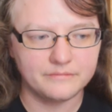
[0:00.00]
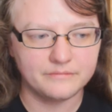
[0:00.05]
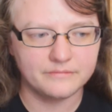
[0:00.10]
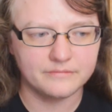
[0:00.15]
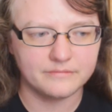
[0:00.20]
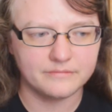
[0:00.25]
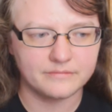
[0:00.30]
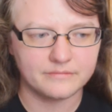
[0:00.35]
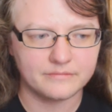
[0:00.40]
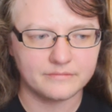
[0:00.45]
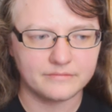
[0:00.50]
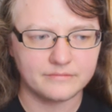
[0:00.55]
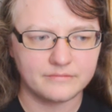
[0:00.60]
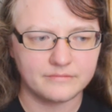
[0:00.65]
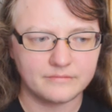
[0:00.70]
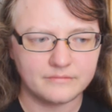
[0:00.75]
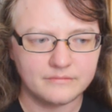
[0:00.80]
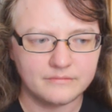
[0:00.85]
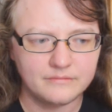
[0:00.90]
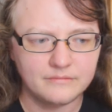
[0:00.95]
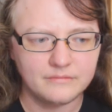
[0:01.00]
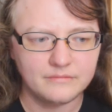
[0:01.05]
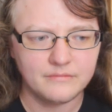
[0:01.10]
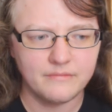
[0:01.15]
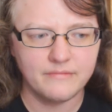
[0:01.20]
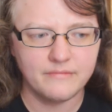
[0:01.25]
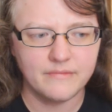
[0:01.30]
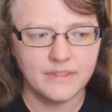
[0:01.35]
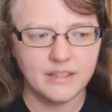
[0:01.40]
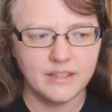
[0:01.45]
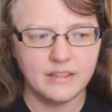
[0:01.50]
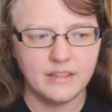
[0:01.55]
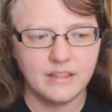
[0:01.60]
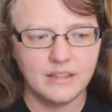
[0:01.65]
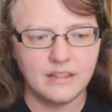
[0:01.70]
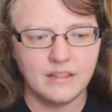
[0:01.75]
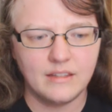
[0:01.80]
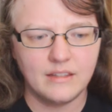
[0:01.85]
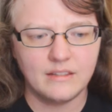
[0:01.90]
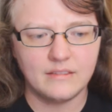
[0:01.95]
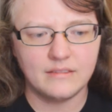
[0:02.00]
Nothing is said.